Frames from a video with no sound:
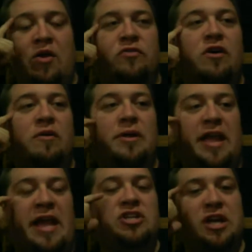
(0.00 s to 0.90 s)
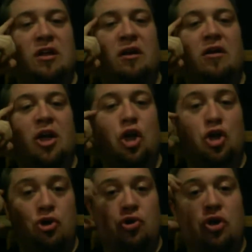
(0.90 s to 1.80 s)
talking about aging it on a
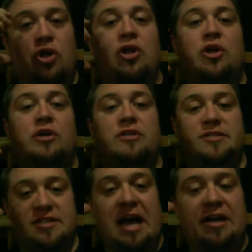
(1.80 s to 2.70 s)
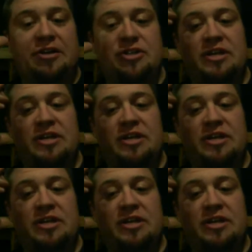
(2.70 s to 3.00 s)
good scotch.